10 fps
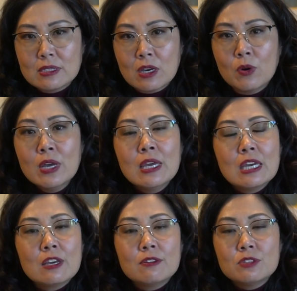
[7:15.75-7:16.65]
So,
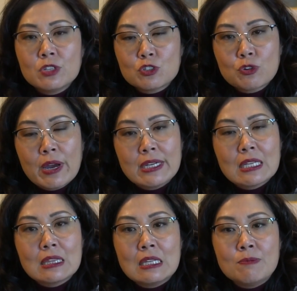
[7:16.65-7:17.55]
it, you know, try to
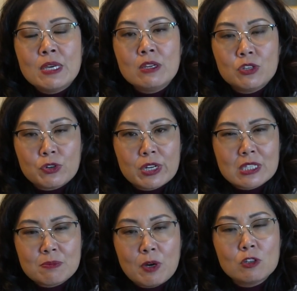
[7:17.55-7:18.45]
limit your
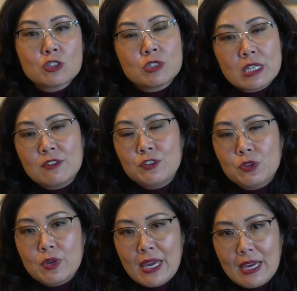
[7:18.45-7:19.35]
exposures if
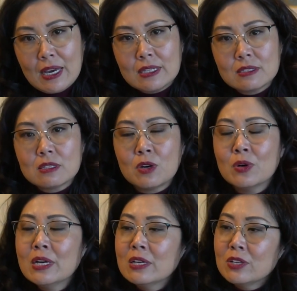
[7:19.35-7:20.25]
you can. So,
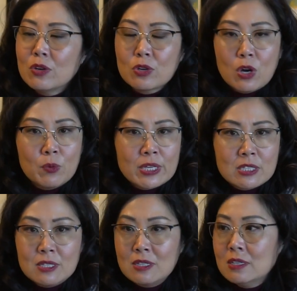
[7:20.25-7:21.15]
you know, going
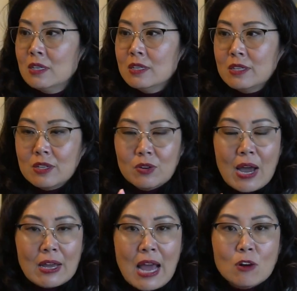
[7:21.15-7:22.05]
to, you know,
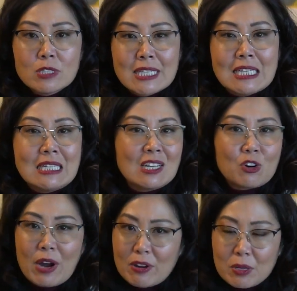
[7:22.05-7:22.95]
out to eat in
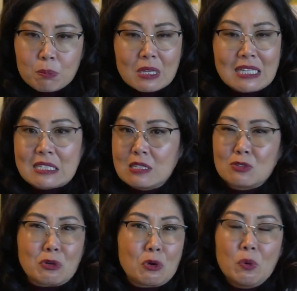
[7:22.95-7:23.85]
crowded
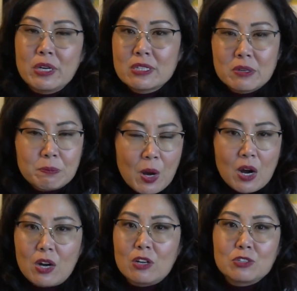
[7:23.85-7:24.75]
places or going to
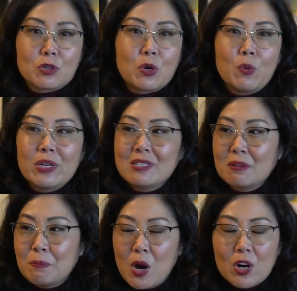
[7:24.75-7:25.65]
bars or going
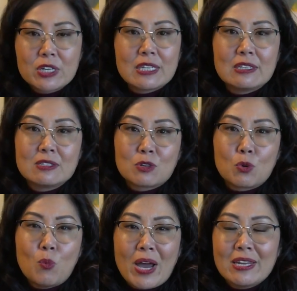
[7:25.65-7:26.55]
to parties or
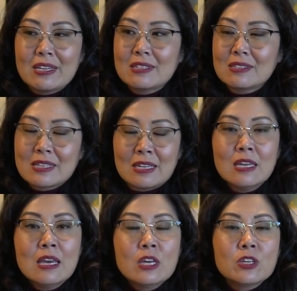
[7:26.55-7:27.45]
weddings and
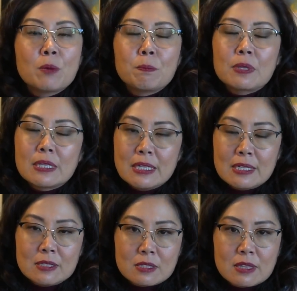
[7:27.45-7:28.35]
you know
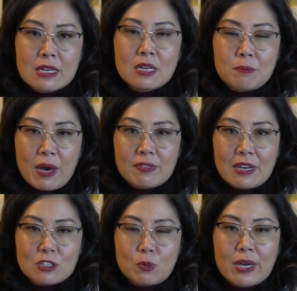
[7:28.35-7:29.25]
please think about
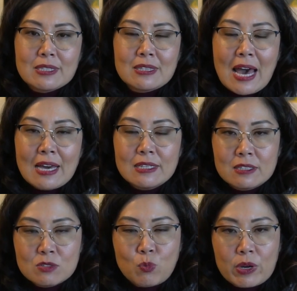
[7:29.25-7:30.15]
that twice that
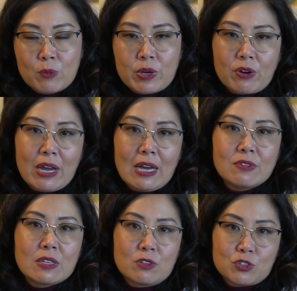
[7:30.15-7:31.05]
is where we are
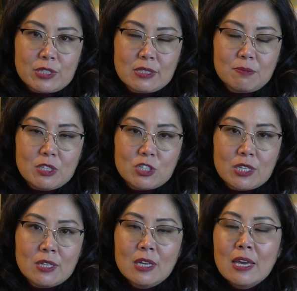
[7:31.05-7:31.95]
having the
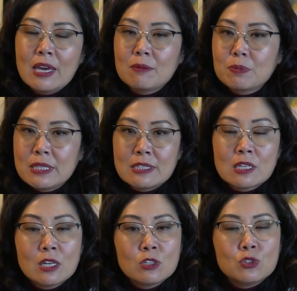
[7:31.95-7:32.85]
transmission and please
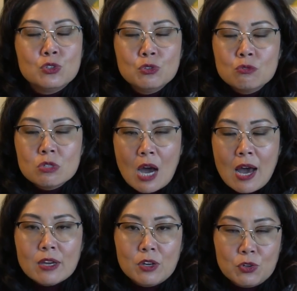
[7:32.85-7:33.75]
do
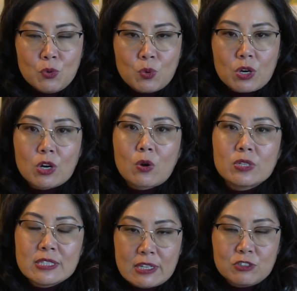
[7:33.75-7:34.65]
not go to work
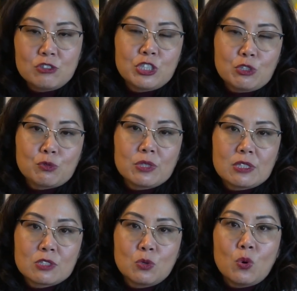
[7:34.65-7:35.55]
or send your children
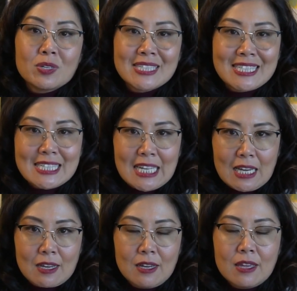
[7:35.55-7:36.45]
to school
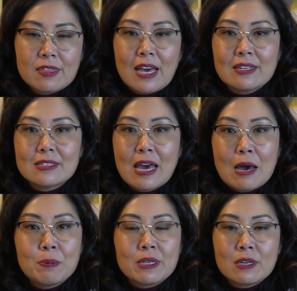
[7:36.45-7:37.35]
sick that is
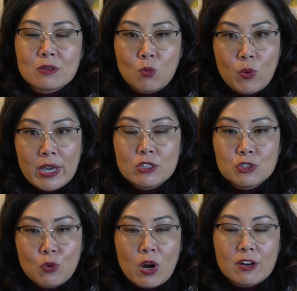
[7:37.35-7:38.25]
happening way
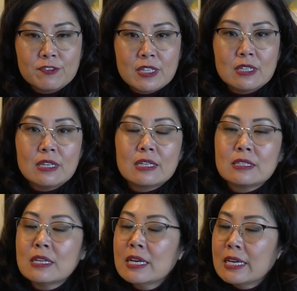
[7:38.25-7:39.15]
too often
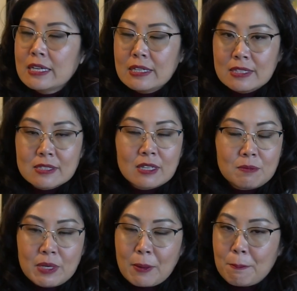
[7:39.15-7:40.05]
and it is going to
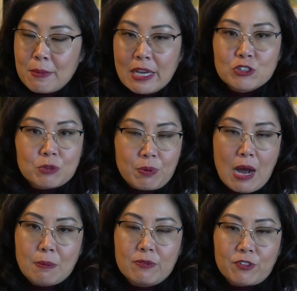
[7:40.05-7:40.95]
be a major
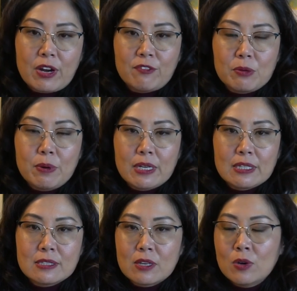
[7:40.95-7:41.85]
problem for everybody,
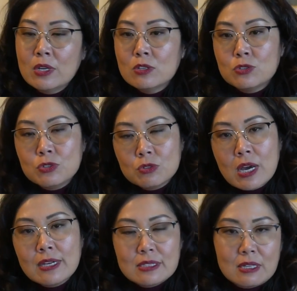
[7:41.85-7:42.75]
so do
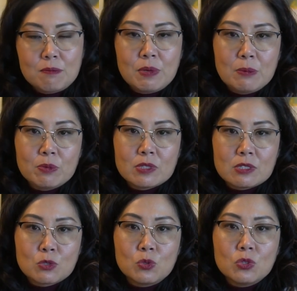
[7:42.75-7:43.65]
not send people to
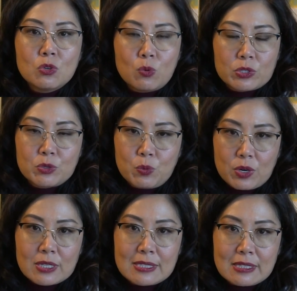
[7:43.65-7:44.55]
school or to
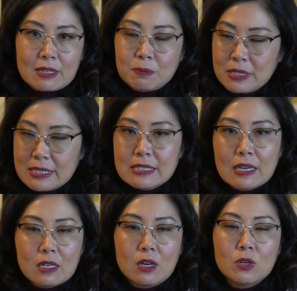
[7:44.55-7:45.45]
work sick. Please
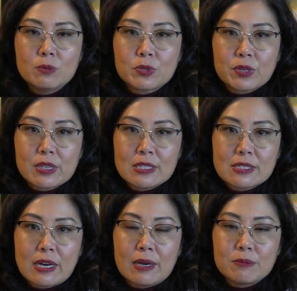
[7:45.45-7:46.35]
stay at home during this
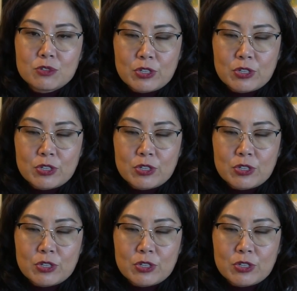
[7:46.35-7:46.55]
time.